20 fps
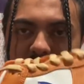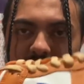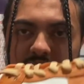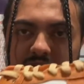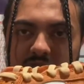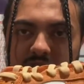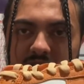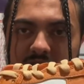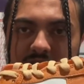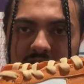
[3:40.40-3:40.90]
for
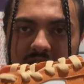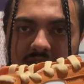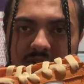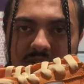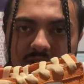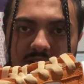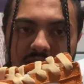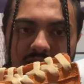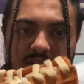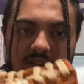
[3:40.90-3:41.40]
resale,
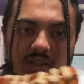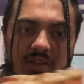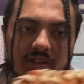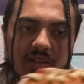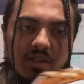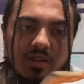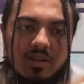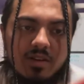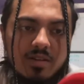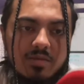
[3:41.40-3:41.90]

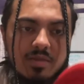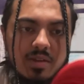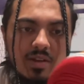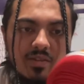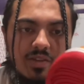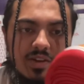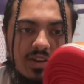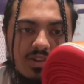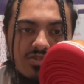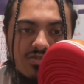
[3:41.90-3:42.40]
they
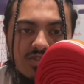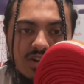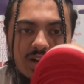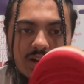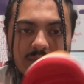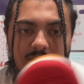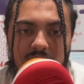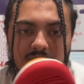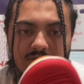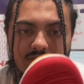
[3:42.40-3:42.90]
already
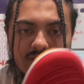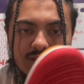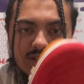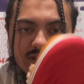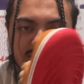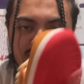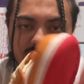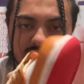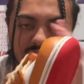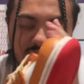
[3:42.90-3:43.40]
dropped, so like
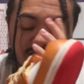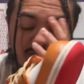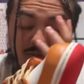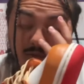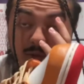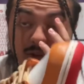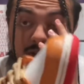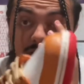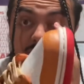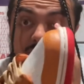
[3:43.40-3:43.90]
I said, I don't know
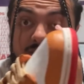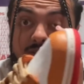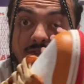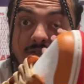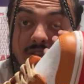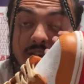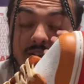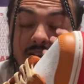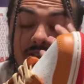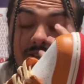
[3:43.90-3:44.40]
where you're going to
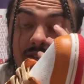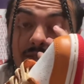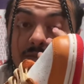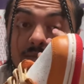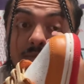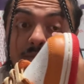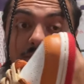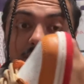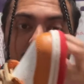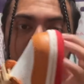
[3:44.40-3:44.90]
find
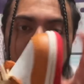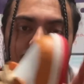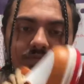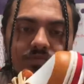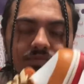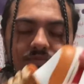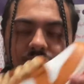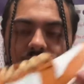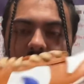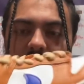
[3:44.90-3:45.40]
them, but
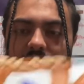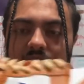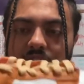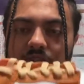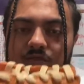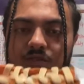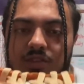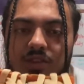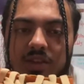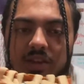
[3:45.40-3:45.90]

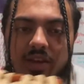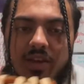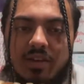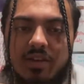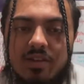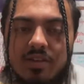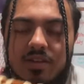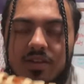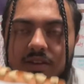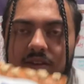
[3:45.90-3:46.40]
enough of that.
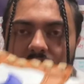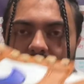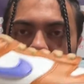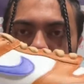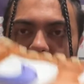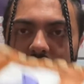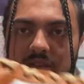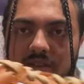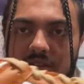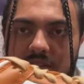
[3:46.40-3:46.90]

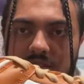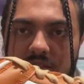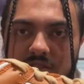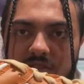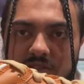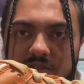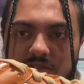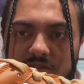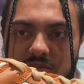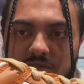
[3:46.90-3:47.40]
The
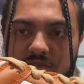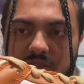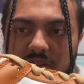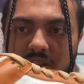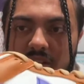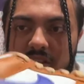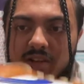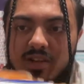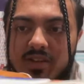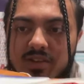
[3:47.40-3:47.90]
shoe right
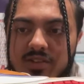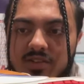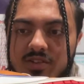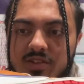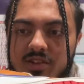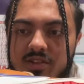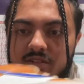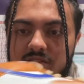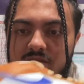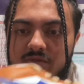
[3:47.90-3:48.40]
here
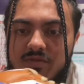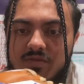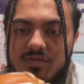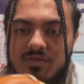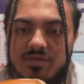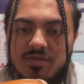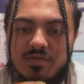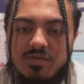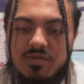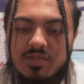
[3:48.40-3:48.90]

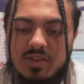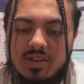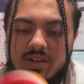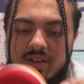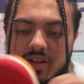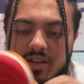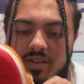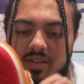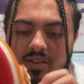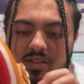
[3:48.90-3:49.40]
itself, it
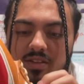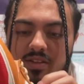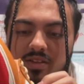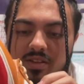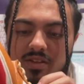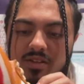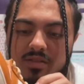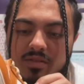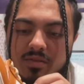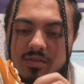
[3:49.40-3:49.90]
got
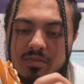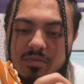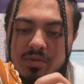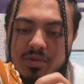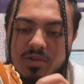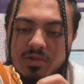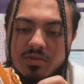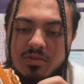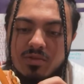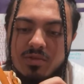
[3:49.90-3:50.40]

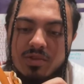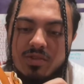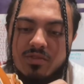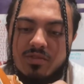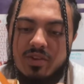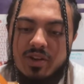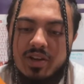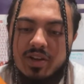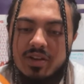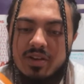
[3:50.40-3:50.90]
blue and
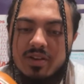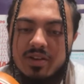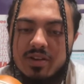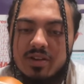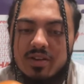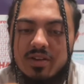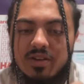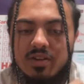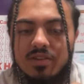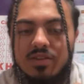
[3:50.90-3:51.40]
red
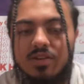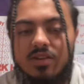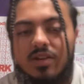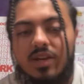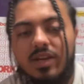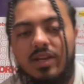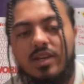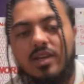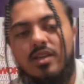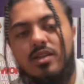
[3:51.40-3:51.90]
on the
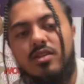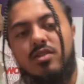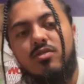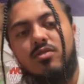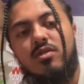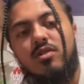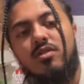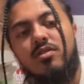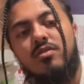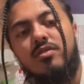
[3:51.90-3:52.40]
Nike
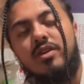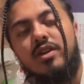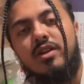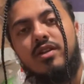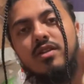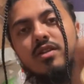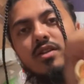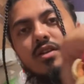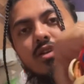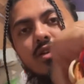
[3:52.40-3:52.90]
logo right
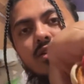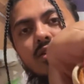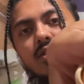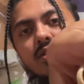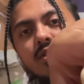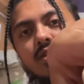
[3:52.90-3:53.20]
there.